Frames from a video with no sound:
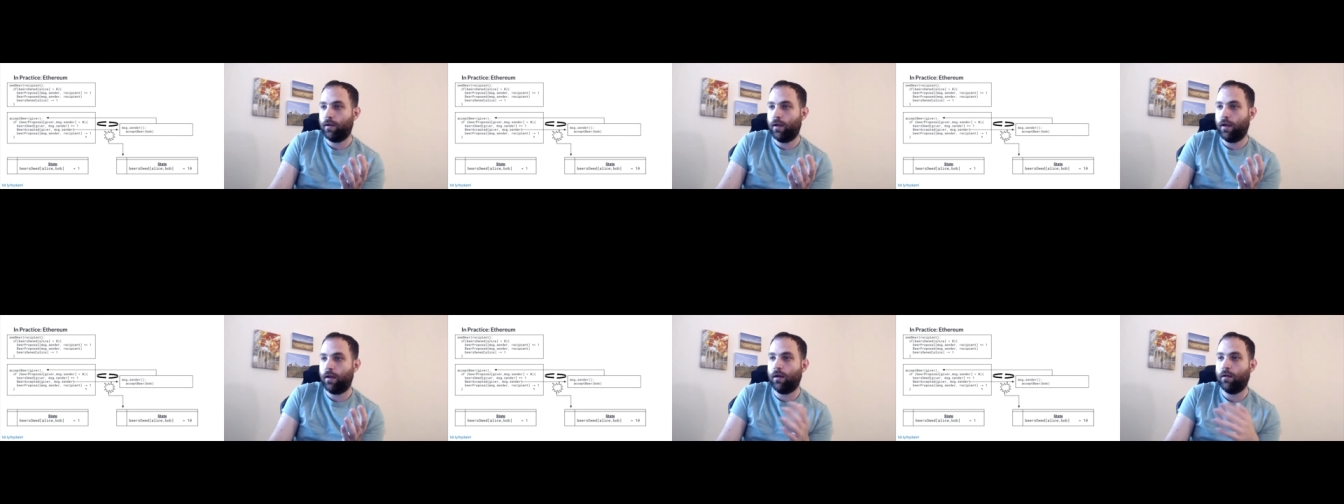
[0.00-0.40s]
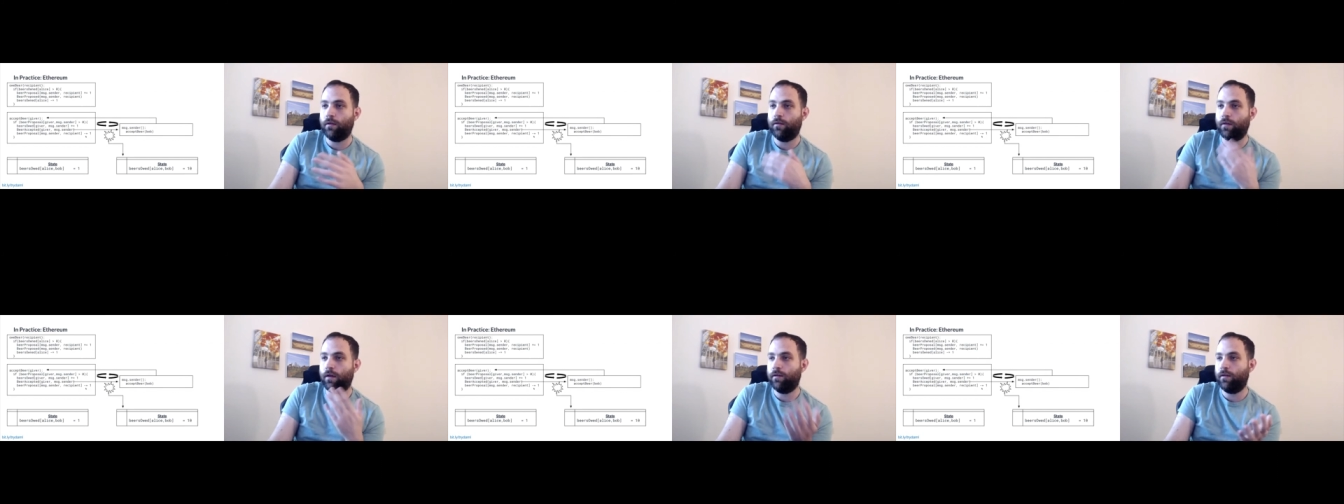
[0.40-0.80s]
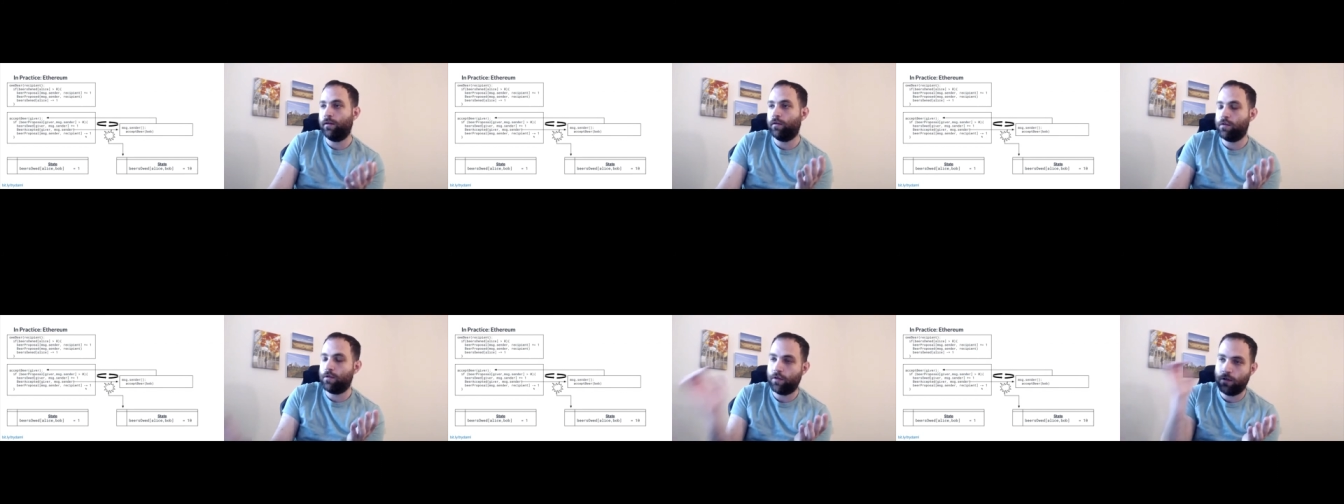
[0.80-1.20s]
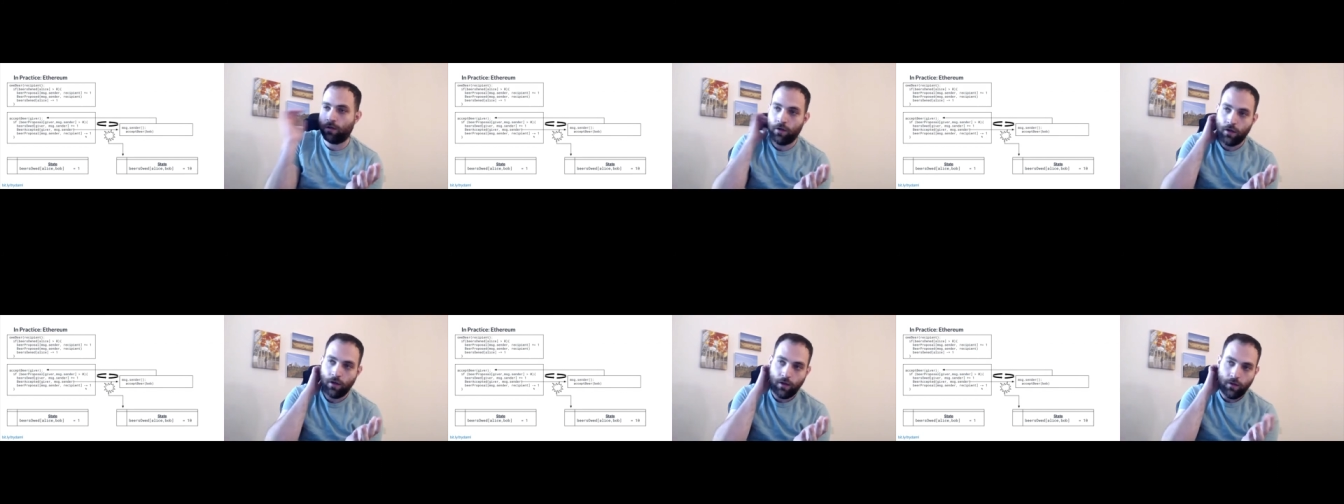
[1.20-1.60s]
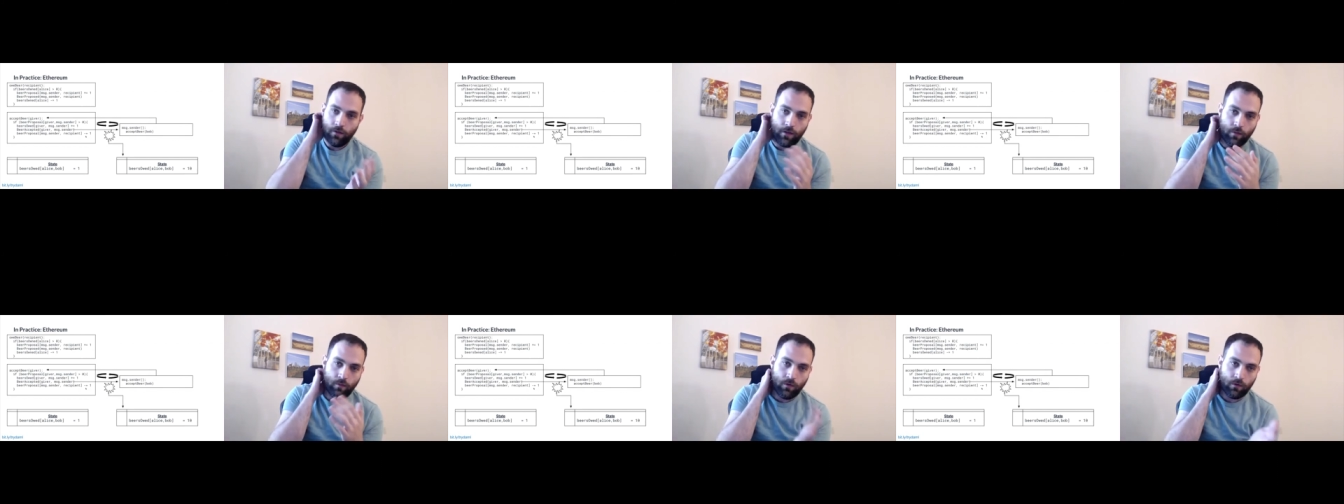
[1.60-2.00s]
an unsigned integer
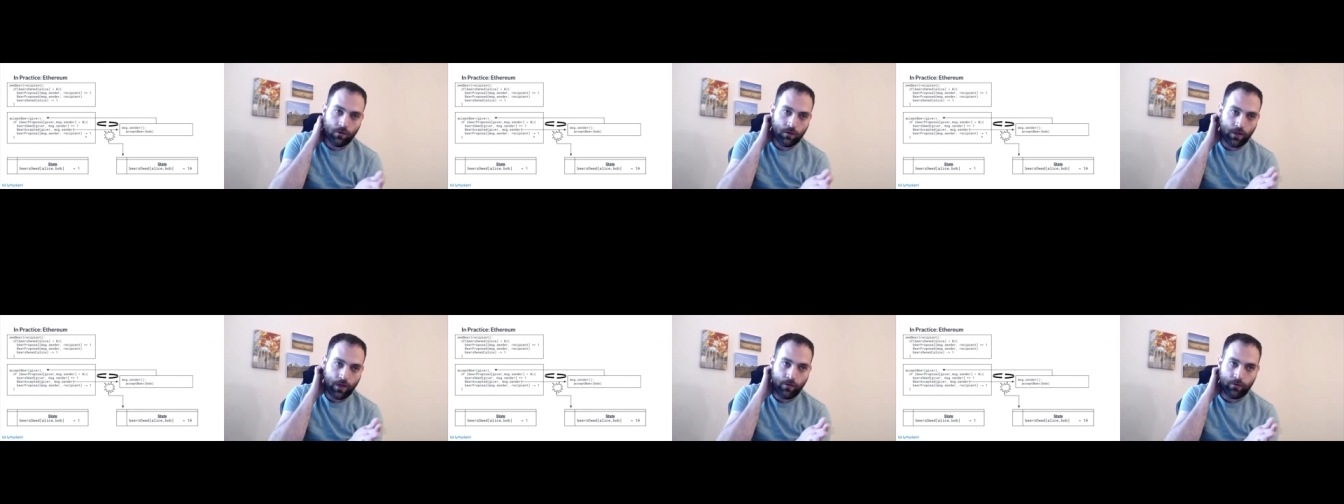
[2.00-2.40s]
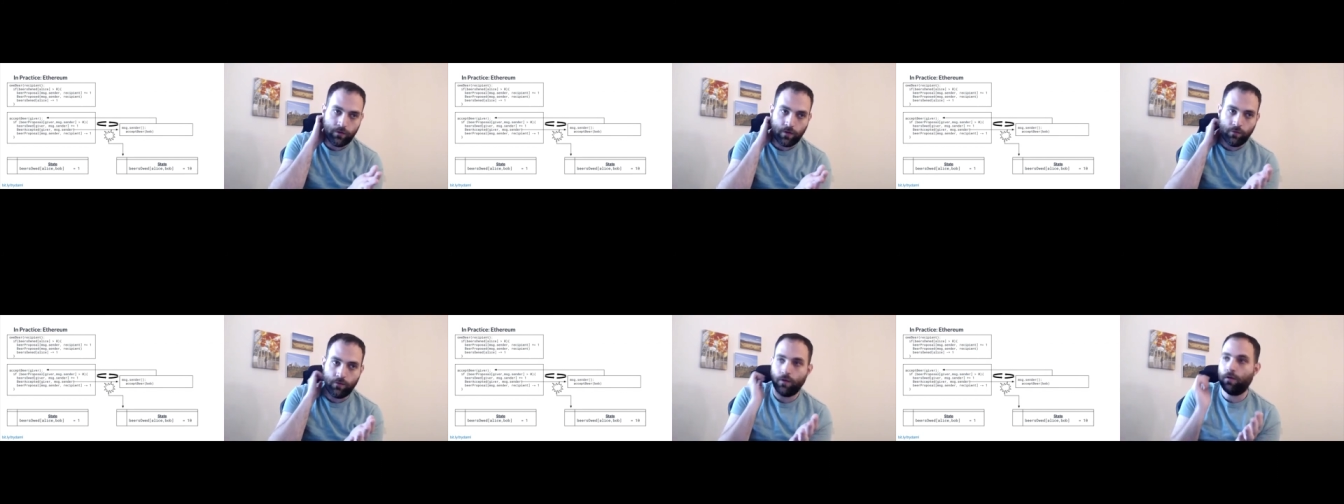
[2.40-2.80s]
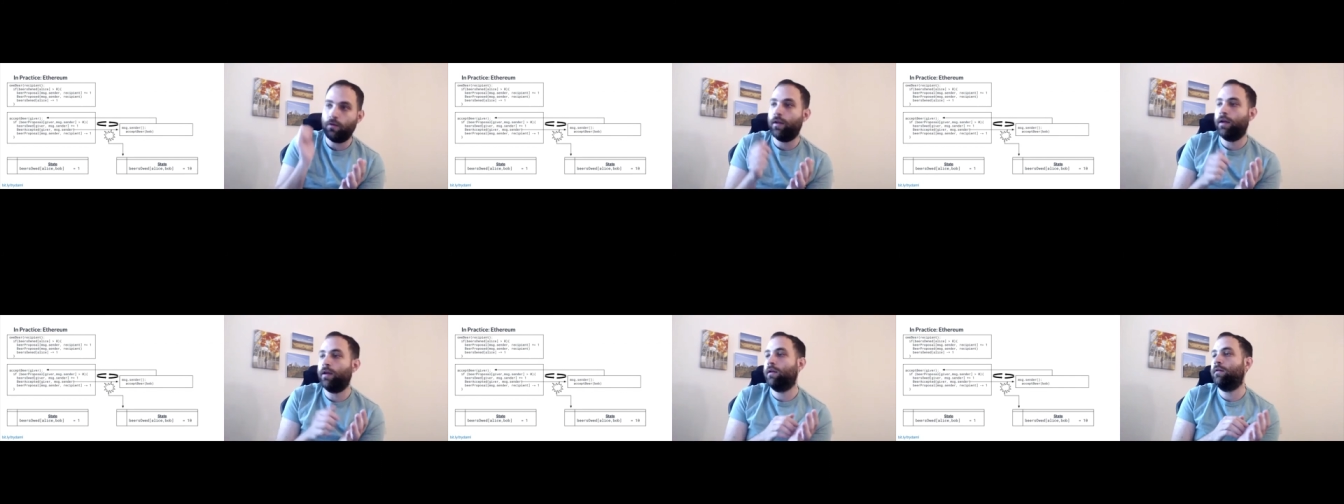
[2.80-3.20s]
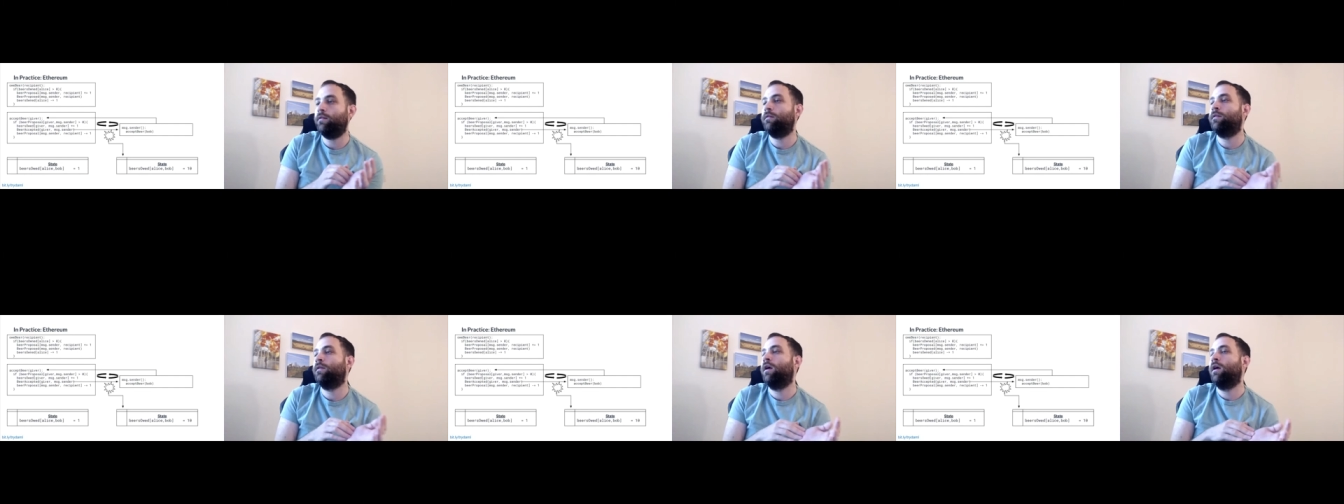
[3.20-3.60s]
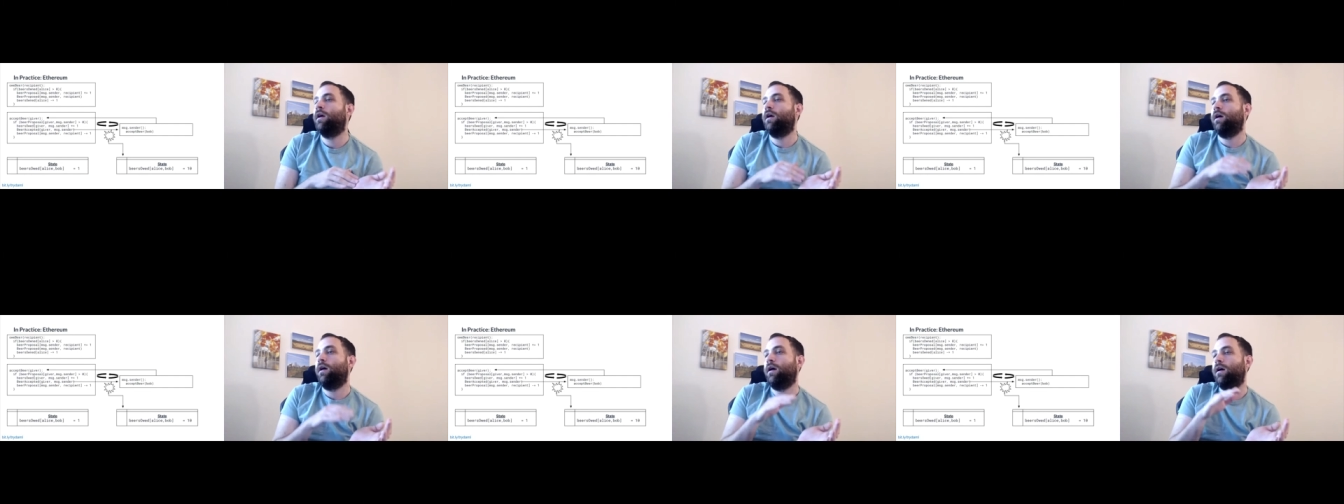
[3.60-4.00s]
that won't allow itself to go negative.
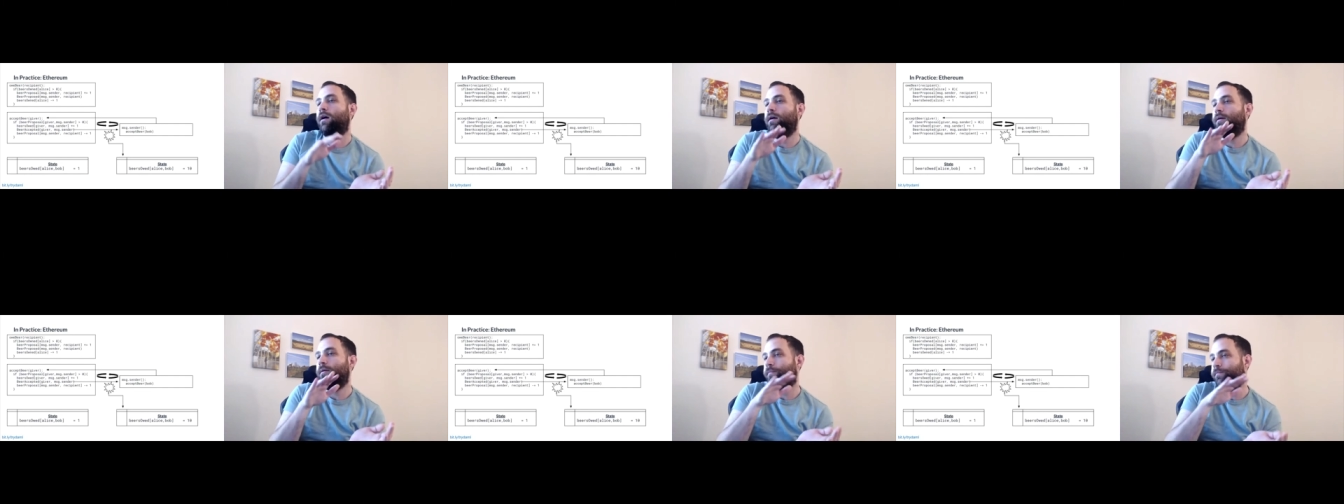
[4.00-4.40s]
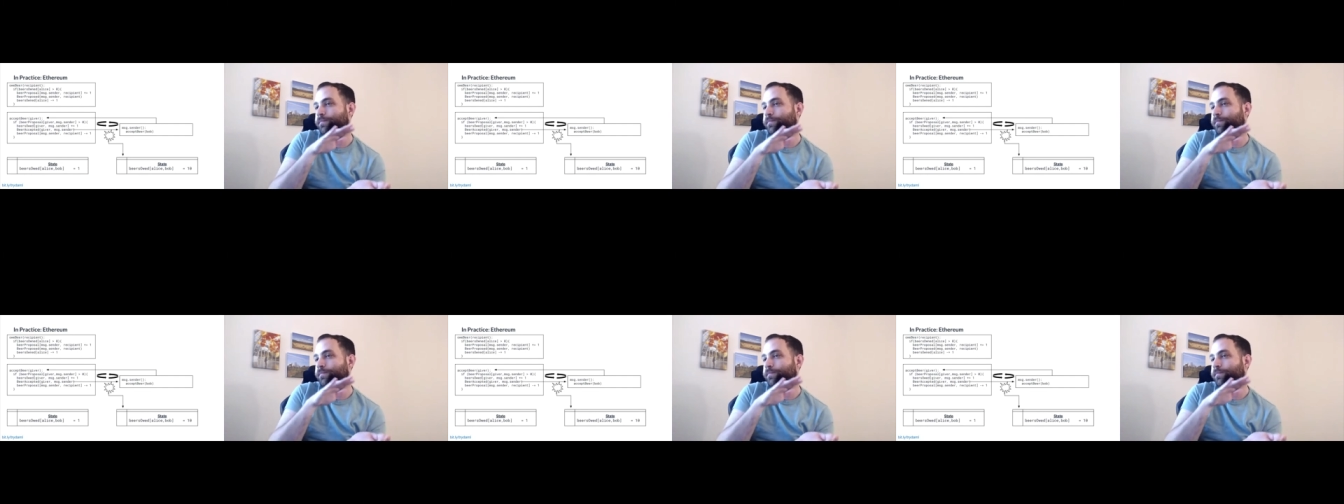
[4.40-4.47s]
Uh,